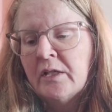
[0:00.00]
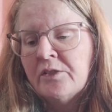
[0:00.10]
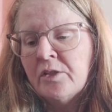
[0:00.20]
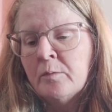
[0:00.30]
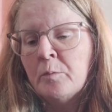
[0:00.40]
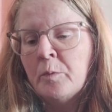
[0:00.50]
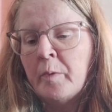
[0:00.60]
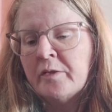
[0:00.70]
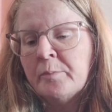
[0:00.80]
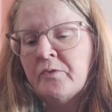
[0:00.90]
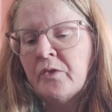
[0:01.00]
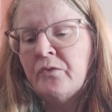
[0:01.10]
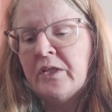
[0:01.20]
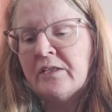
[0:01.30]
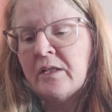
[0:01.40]
show them the bottom of your
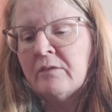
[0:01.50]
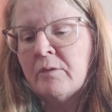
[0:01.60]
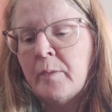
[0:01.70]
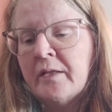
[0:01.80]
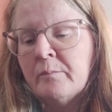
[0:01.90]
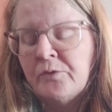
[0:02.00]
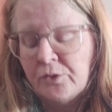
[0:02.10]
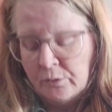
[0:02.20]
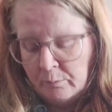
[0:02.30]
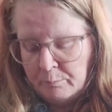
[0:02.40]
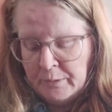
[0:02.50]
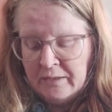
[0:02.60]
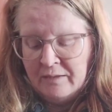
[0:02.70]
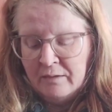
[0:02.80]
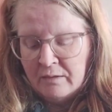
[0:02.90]
feet and remind them to
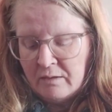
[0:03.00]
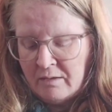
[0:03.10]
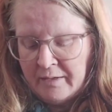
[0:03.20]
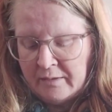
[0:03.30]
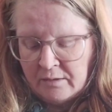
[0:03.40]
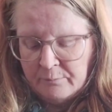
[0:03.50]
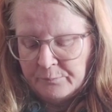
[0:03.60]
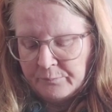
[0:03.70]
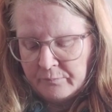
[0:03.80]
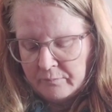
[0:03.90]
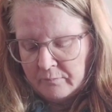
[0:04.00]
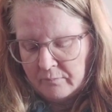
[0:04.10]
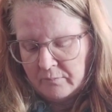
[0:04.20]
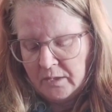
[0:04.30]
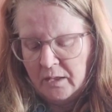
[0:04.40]
be kind.
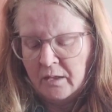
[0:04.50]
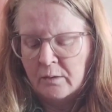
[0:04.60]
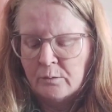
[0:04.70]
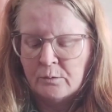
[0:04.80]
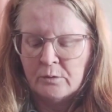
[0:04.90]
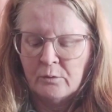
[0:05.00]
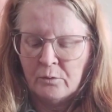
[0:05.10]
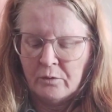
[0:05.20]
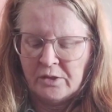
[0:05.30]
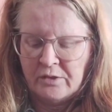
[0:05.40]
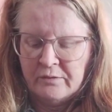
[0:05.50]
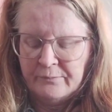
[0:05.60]
Oh, good Lord.